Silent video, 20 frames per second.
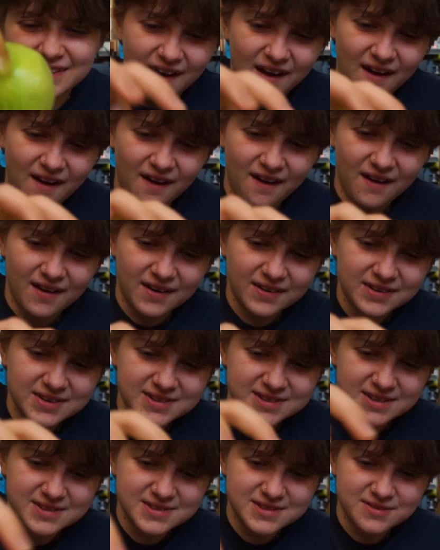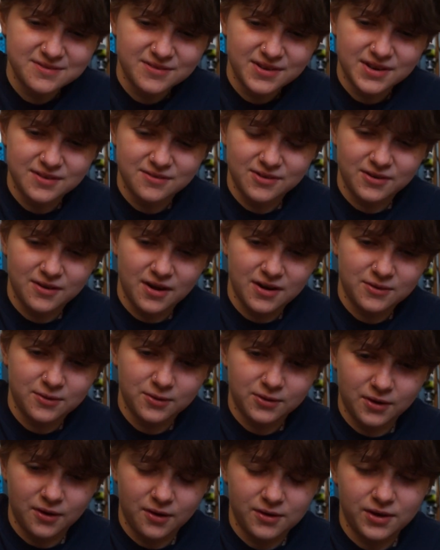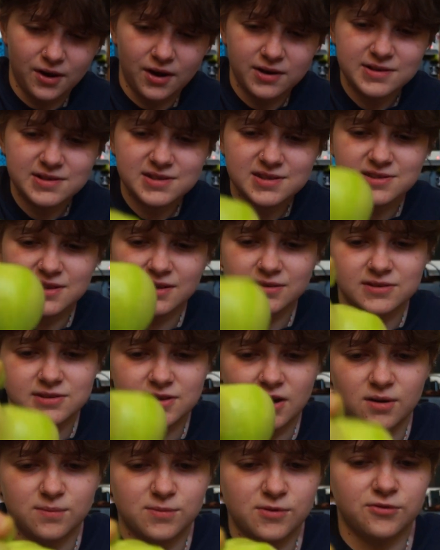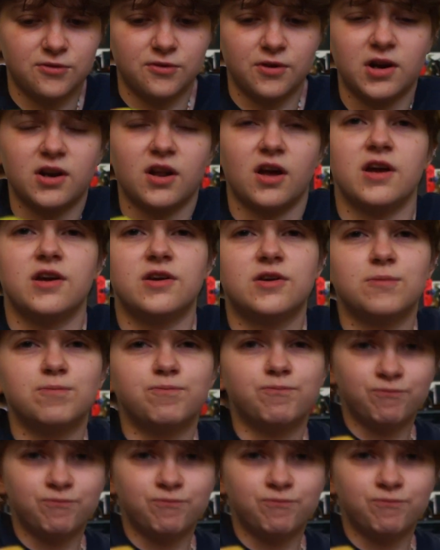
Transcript: Because uh, I do really regret not going. I need to take this out before it, like.